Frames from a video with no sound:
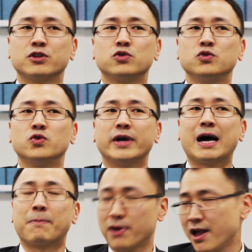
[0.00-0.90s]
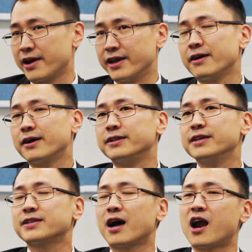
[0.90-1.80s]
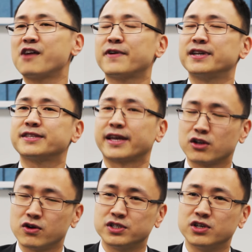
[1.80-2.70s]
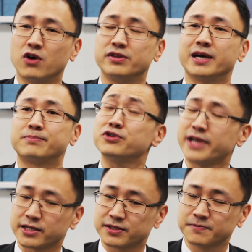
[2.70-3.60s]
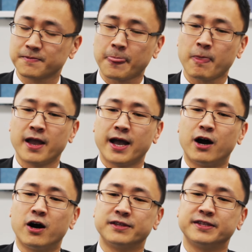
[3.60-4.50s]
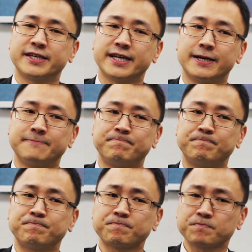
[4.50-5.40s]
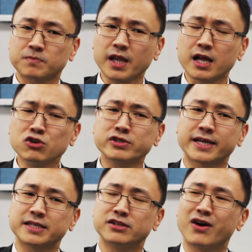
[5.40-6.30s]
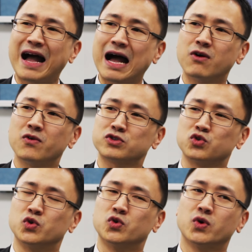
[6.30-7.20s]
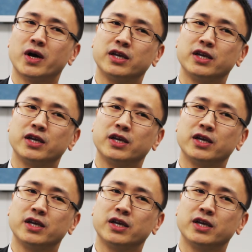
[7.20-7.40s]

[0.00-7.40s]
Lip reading: to apply this RFID technology on their products. And looked at how to